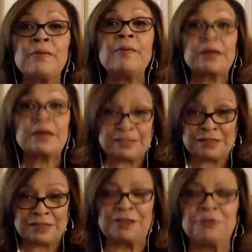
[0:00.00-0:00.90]
I'm not going to say
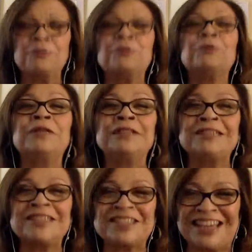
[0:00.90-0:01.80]
that other word, but it
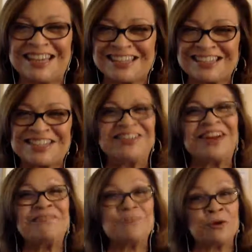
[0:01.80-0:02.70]
does take a
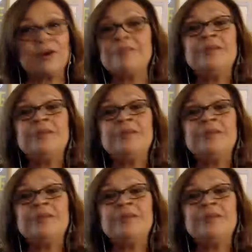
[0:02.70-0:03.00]
surround program,